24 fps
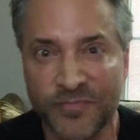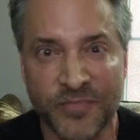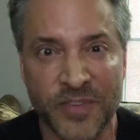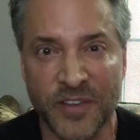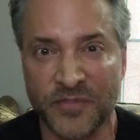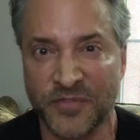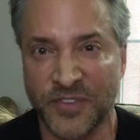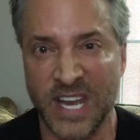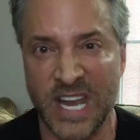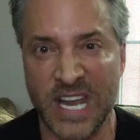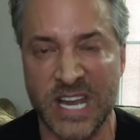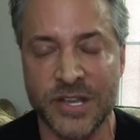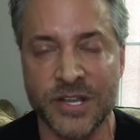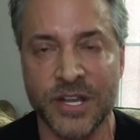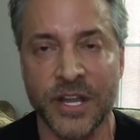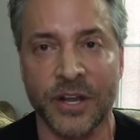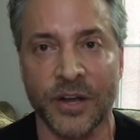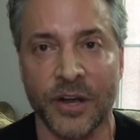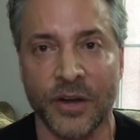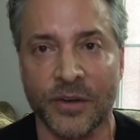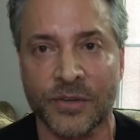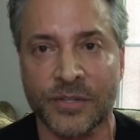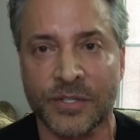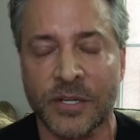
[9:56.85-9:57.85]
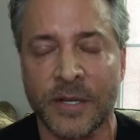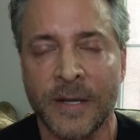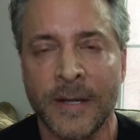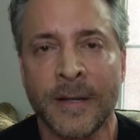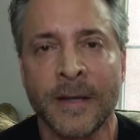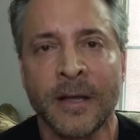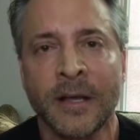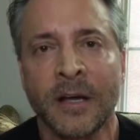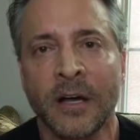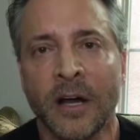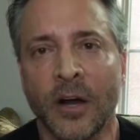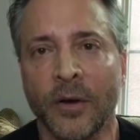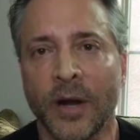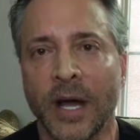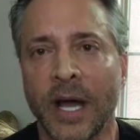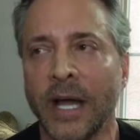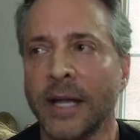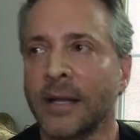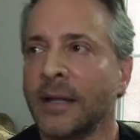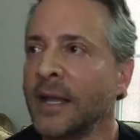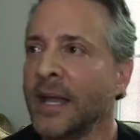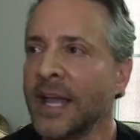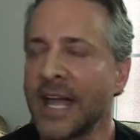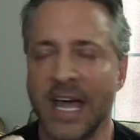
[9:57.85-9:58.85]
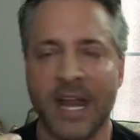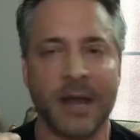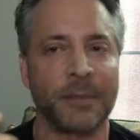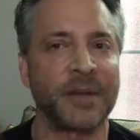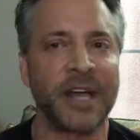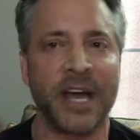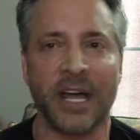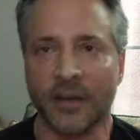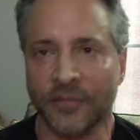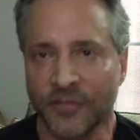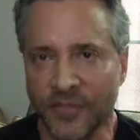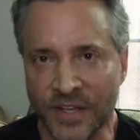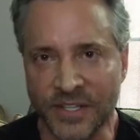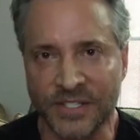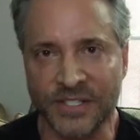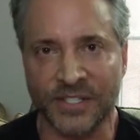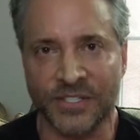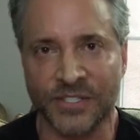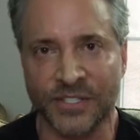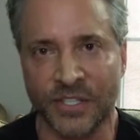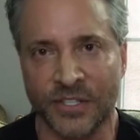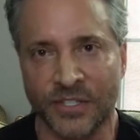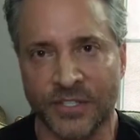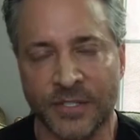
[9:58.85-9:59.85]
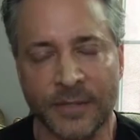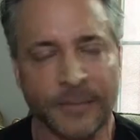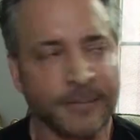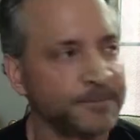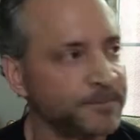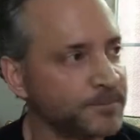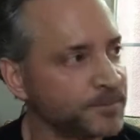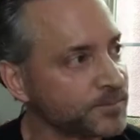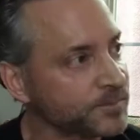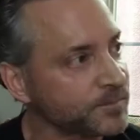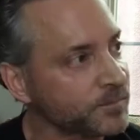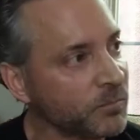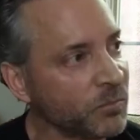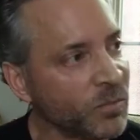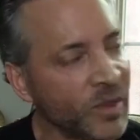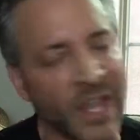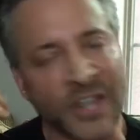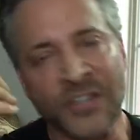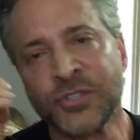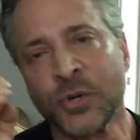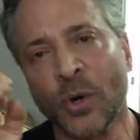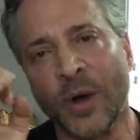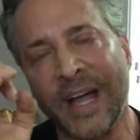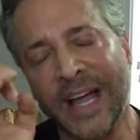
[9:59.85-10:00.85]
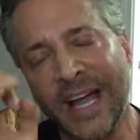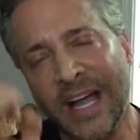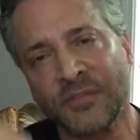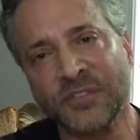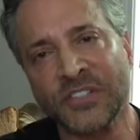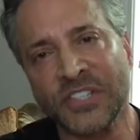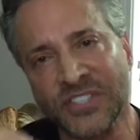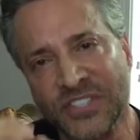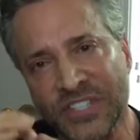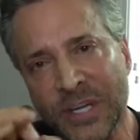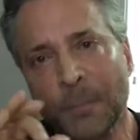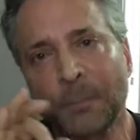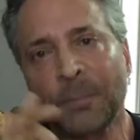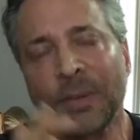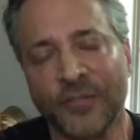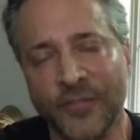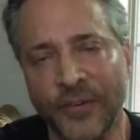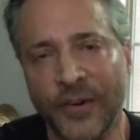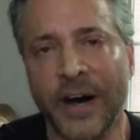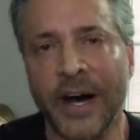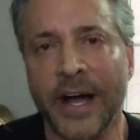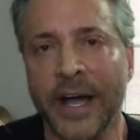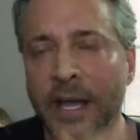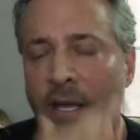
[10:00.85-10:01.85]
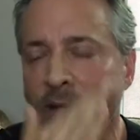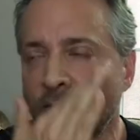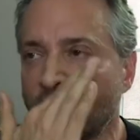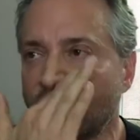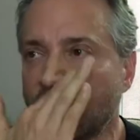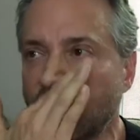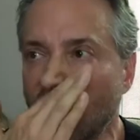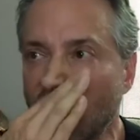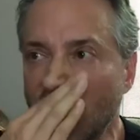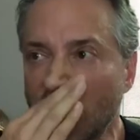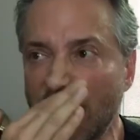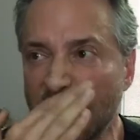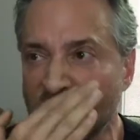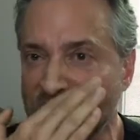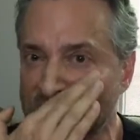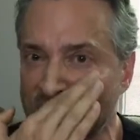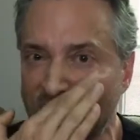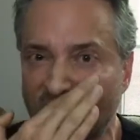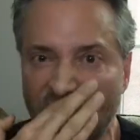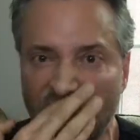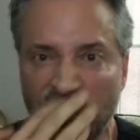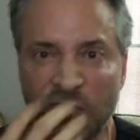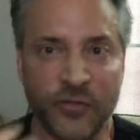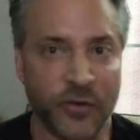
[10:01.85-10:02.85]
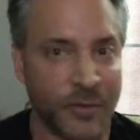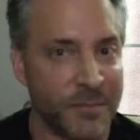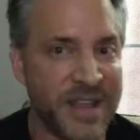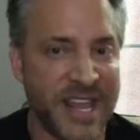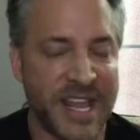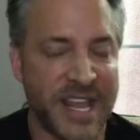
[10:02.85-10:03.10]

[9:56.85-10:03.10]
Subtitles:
15 years, all right? And I'm not a physicist. So I have to simplify it for myself, for